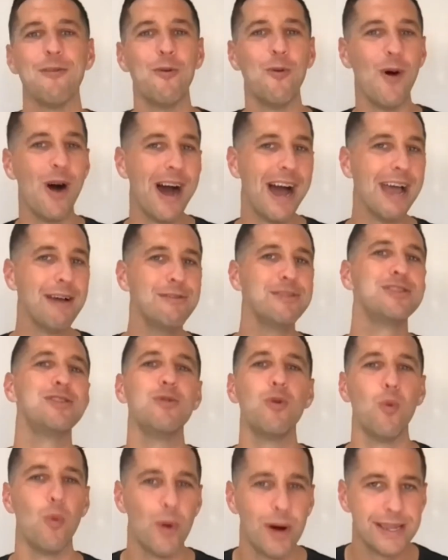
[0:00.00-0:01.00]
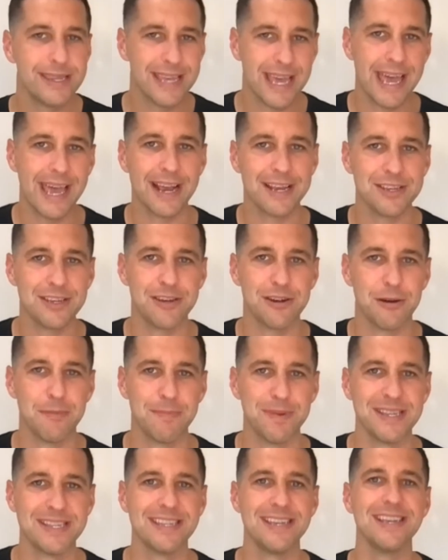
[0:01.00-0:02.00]
Why would you want to exit your
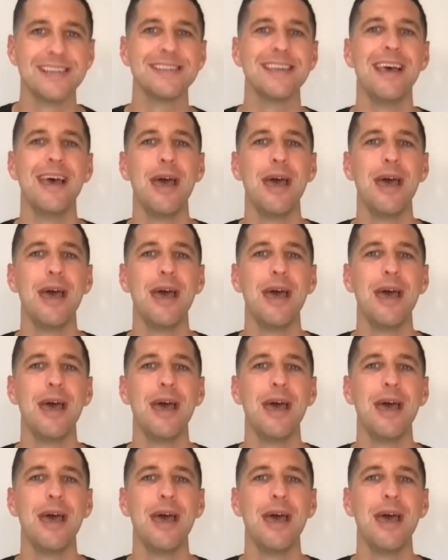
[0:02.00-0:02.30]
business?